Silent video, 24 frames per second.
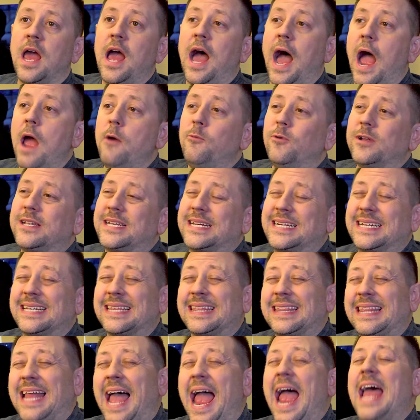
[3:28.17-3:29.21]
I would
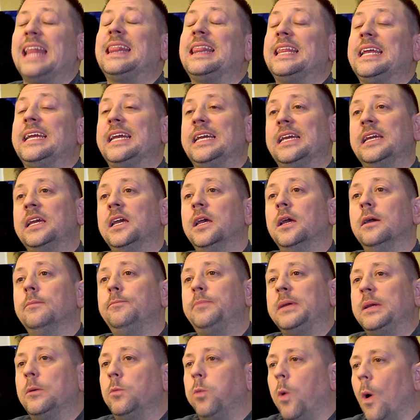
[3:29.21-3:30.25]
gladly
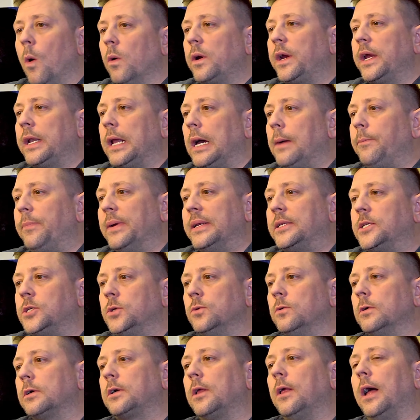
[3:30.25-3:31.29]
be woken up at
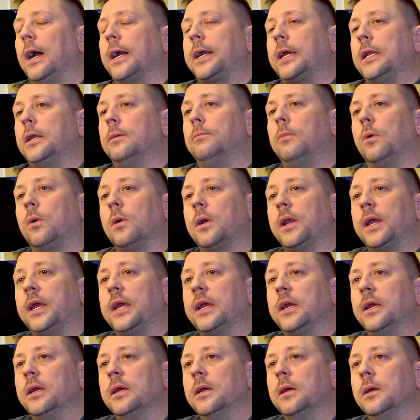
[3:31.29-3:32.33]
2 o'clock in the
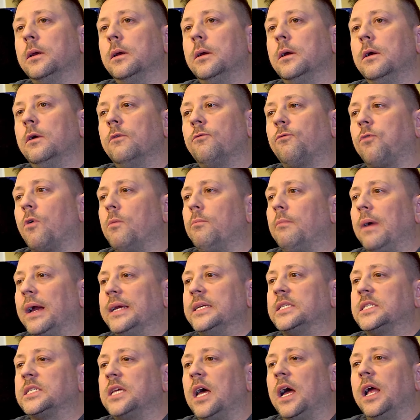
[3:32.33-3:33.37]
morning from my
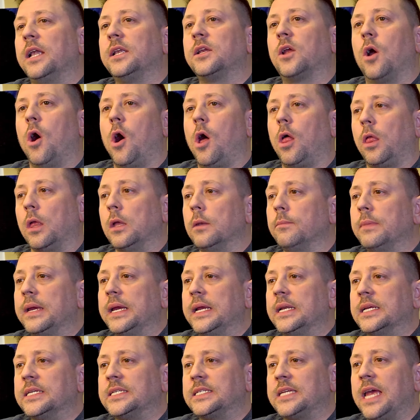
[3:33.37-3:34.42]
son calling
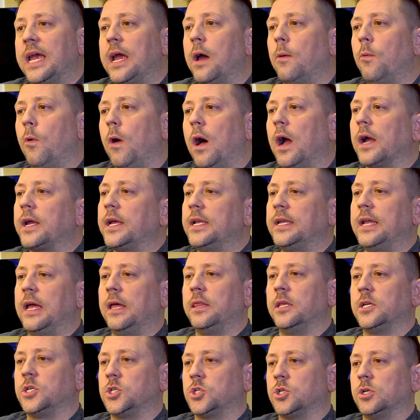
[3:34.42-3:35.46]
me to say, I'm walking
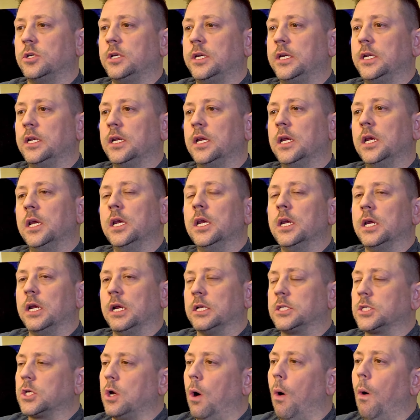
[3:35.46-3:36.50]
down the street,
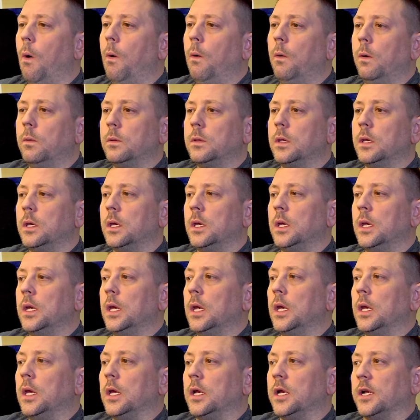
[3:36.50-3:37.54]
it's cold,
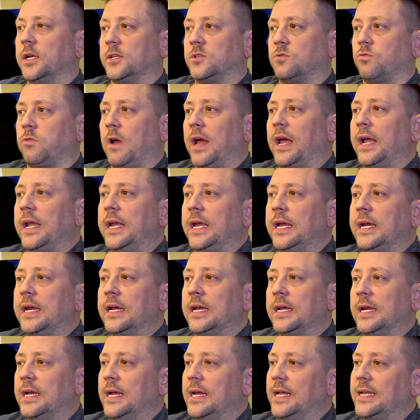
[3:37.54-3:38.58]
it's
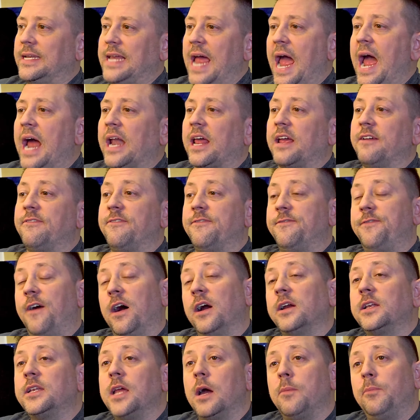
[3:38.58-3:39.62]
raining, Dad, I
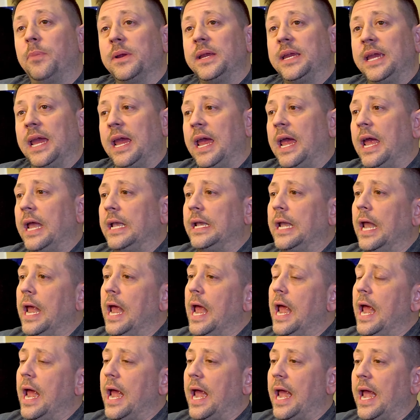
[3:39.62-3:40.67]
fucked up again,
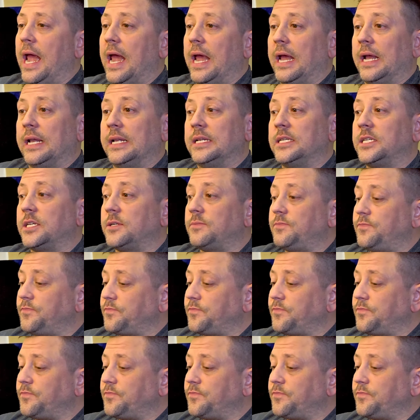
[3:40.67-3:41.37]
and